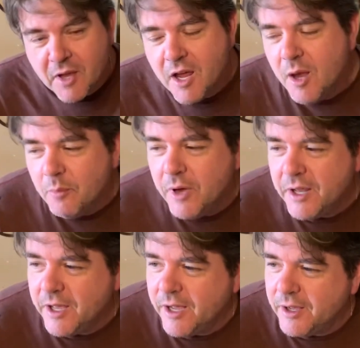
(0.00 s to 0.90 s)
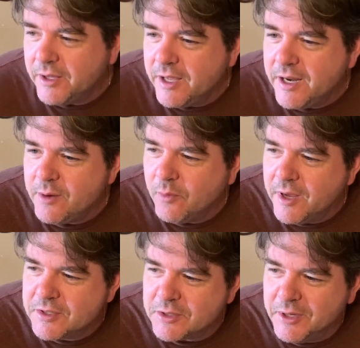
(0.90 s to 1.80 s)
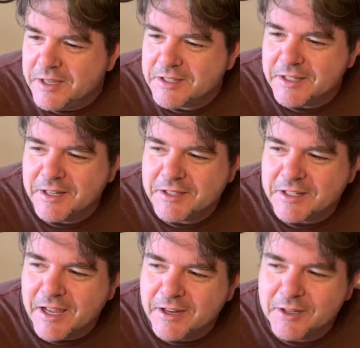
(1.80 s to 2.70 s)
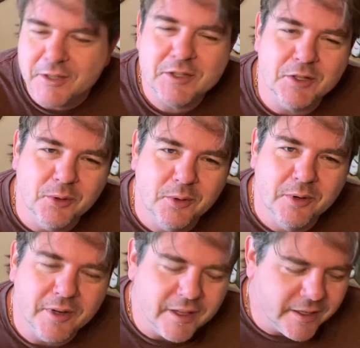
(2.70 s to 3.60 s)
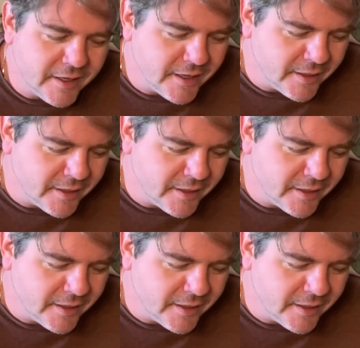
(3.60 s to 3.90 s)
But anyway, so he sent us down to the store, and